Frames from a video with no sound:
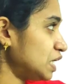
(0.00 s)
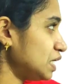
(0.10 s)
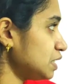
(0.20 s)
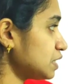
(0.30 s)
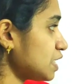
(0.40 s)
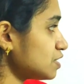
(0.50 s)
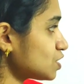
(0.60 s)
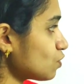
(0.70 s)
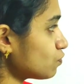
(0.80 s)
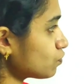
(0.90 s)
in
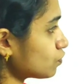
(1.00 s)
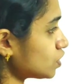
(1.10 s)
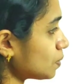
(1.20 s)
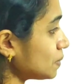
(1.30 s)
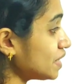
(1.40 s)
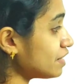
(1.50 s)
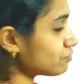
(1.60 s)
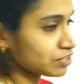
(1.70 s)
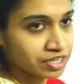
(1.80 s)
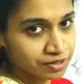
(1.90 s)
case of the middle
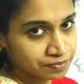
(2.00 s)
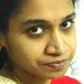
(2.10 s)
finger?